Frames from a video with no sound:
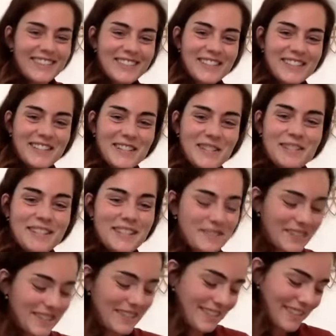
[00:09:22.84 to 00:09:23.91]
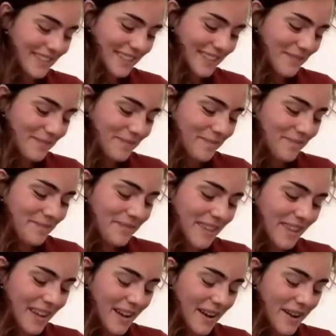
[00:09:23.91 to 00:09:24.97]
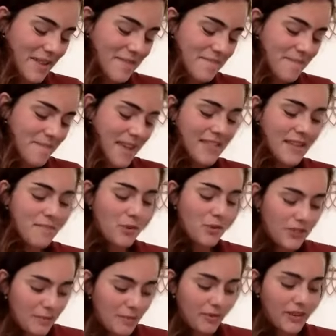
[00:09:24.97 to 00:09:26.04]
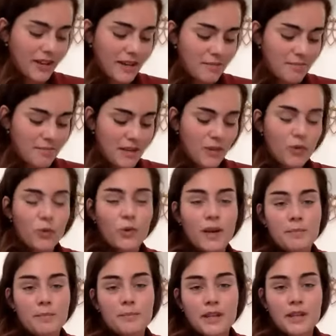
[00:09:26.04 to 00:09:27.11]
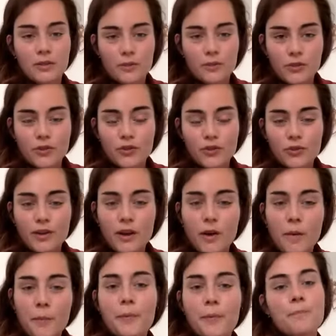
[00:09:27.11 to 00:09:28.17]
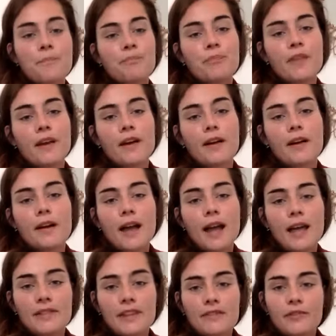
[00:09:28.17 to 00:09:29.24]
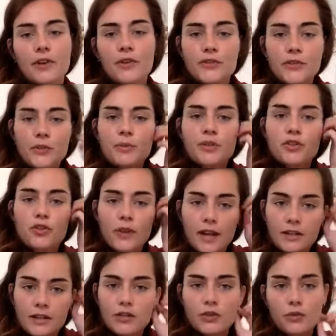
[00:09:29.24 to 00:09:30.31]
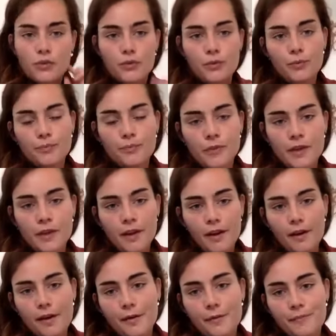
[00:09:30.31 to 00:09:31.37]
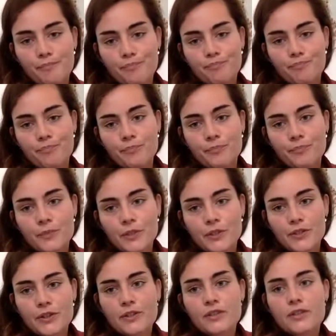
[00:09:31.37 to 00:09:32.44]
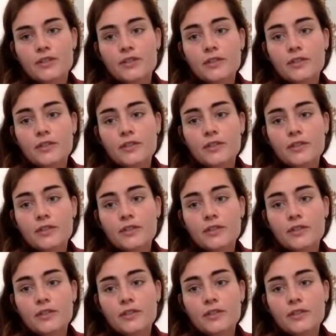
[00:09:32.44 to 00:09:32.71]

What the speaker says: for these specifics. And they mostly provide medical and psychosocial help. And they've also been trying to start